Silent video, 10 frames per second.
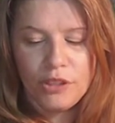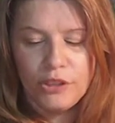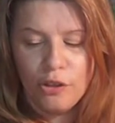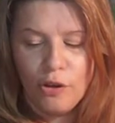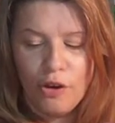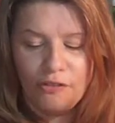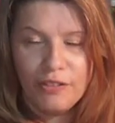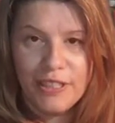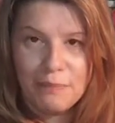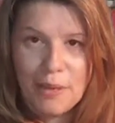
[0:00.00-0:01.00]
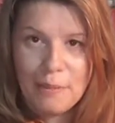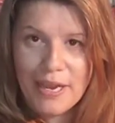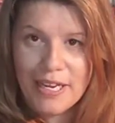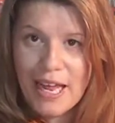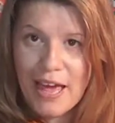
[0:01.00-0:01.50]
So hopefully maybe
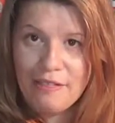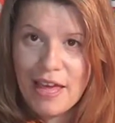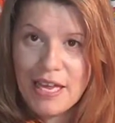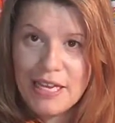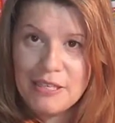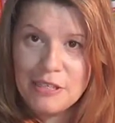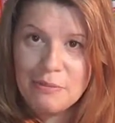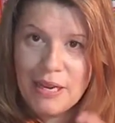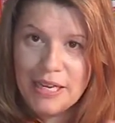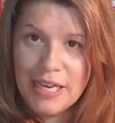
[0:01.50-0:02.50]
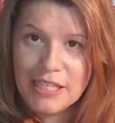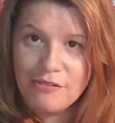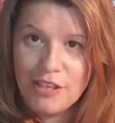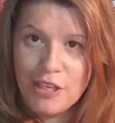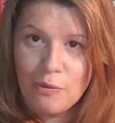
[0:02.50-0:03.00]
I could add that into my next
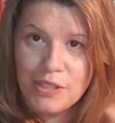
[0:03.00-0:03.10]
video,